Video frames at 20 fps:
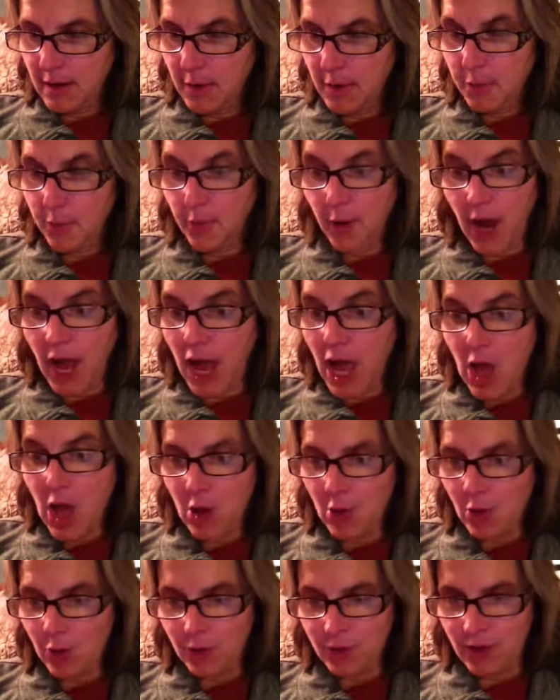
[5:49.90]

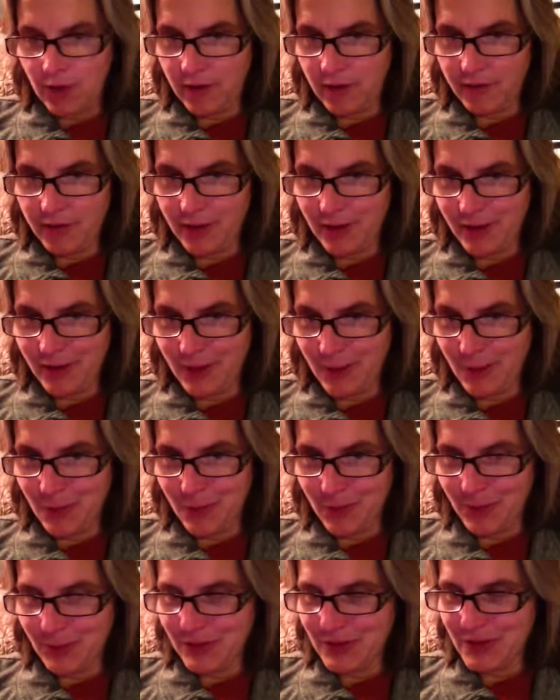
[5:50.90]
Proud of their
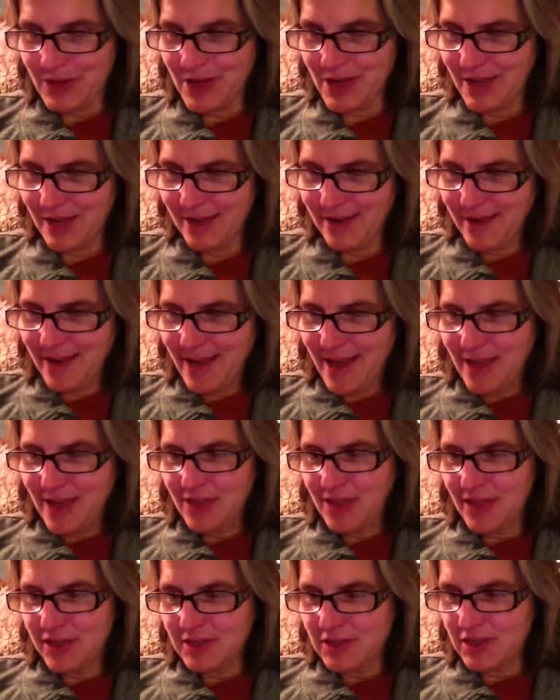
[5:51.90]
numbers,
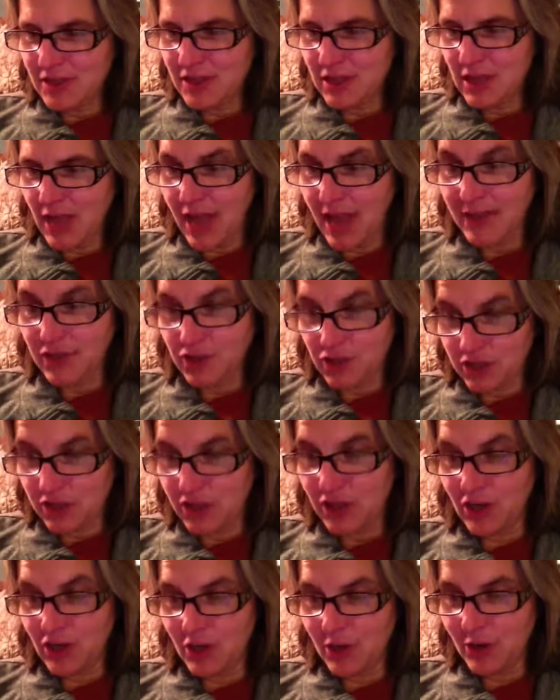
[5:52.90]
and
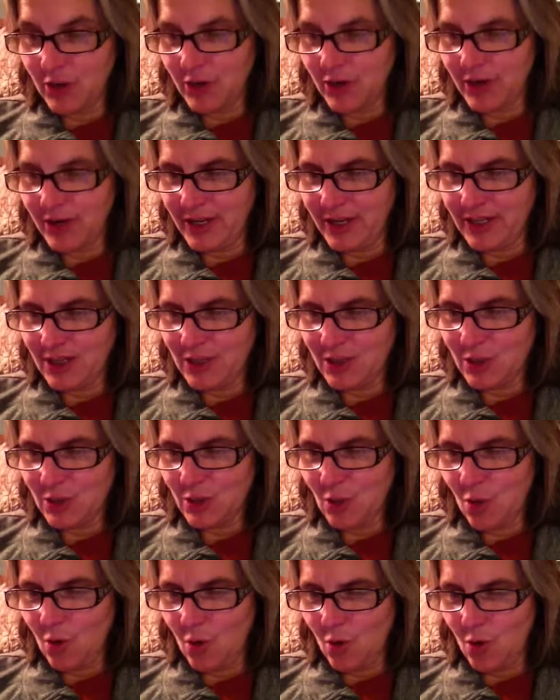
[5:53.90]
secure in
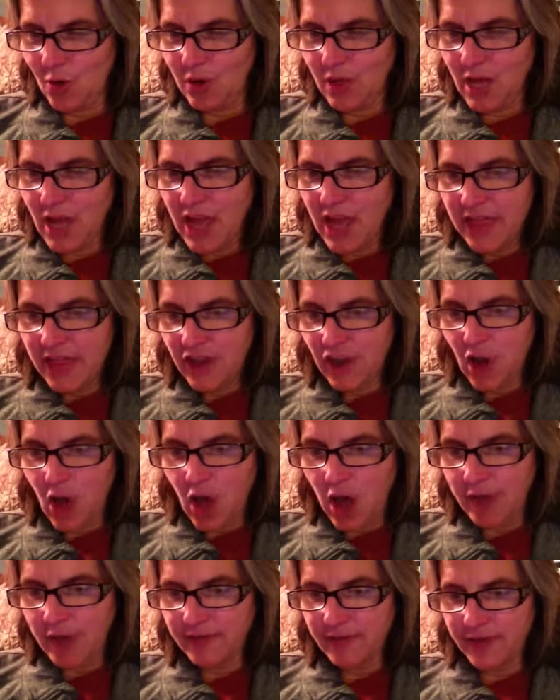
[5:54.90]
soul, the
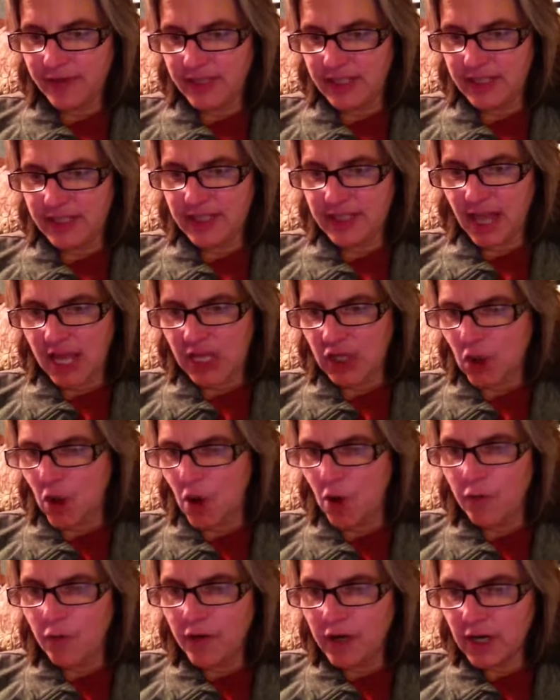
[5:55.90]
confident and
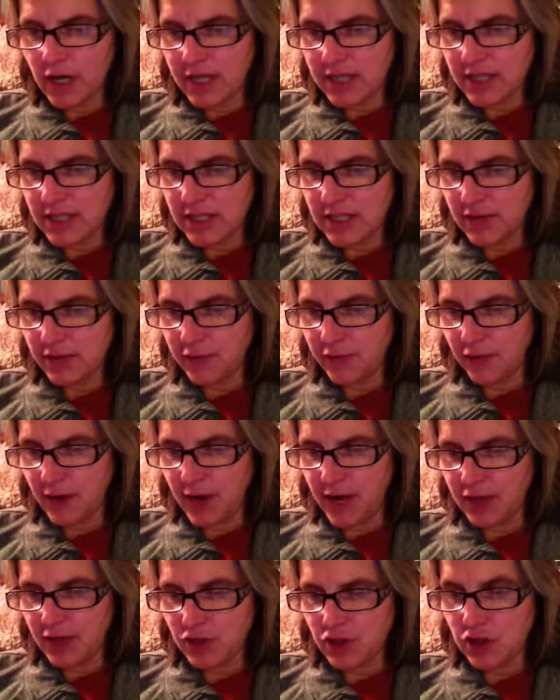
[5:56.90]
overlusty
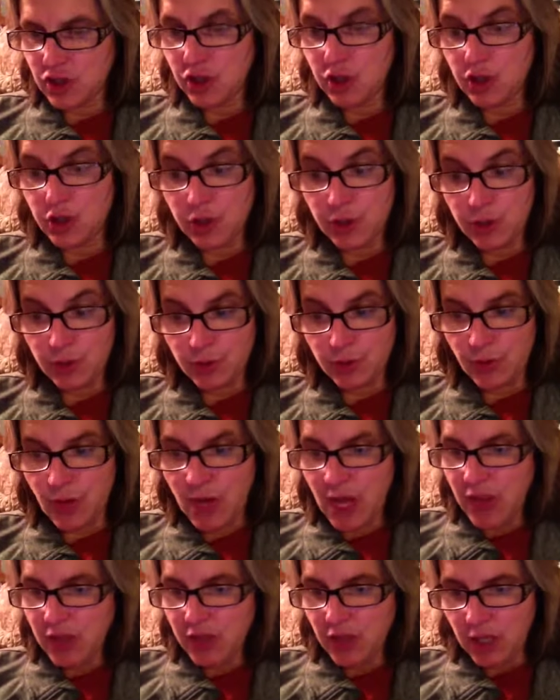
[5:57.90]
French do
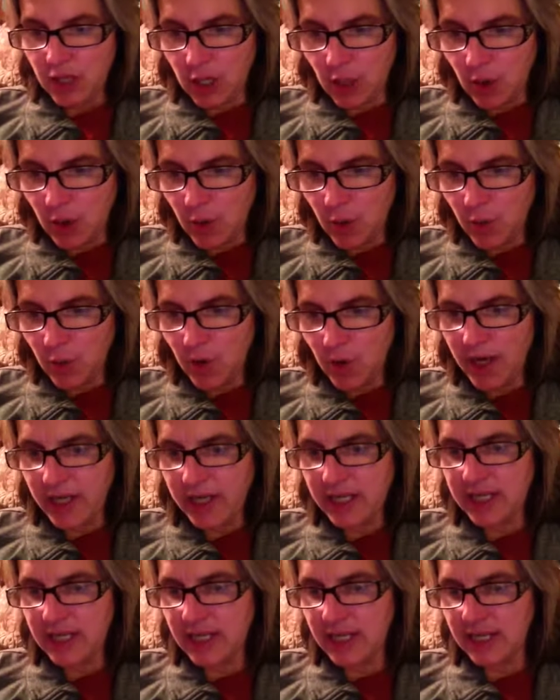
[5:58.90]
the
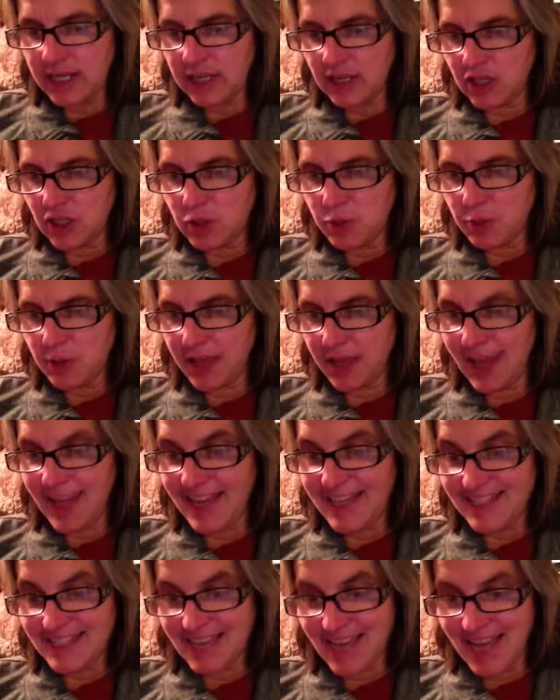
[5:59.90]
low-rated English play
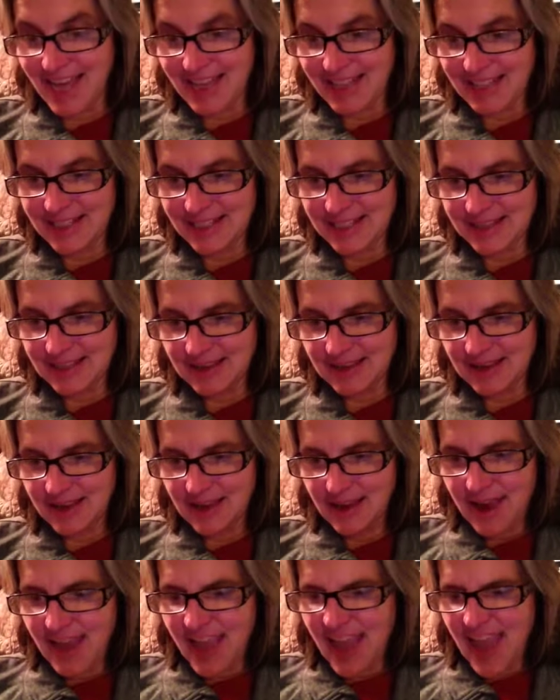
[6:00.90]
at dice,
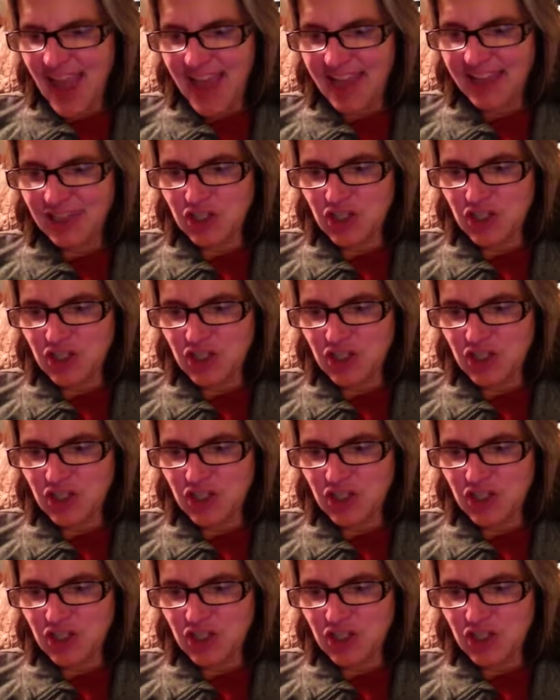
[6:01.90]
and